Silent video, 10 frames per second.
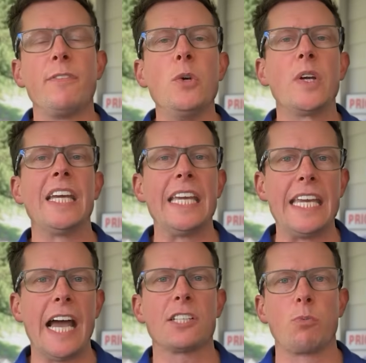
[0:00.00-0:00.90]
if you can
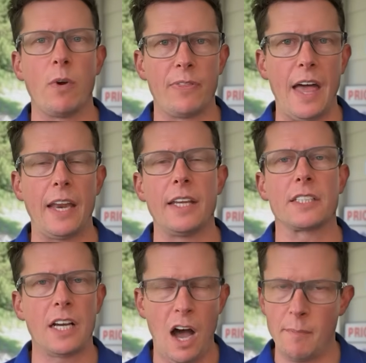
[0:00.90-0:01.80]
guess what that
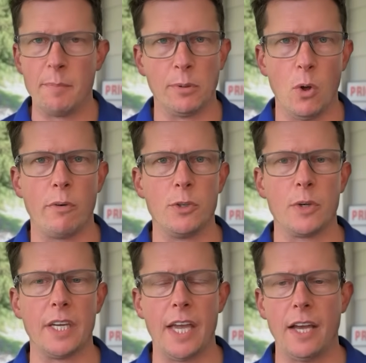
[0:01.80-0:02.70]
is. Comment below if you
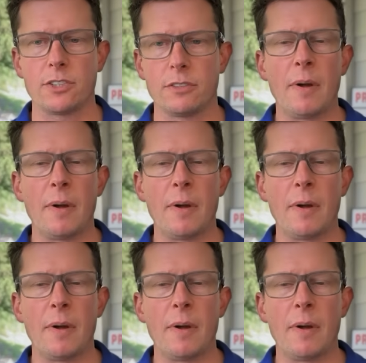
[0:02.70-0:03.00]
can guess.